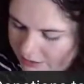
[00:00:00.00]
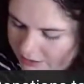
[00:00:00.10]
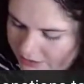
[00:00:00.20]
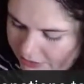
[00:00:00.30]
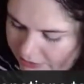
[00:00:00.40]

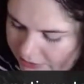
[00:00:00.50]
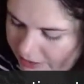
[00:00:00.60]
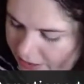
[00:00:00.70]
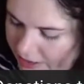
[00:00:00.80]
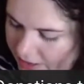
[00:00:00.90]
So
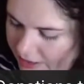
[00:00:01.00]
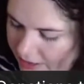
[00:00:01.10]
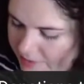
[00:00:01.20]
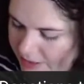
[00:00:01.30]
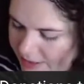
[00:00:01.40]

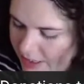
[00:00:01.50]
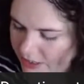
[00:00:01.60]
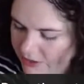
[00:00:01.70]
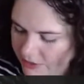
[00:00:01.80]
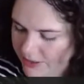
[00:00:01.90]
I'm just kind
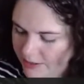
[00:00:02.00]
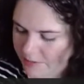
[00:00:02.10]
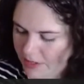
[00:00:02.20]
of doing some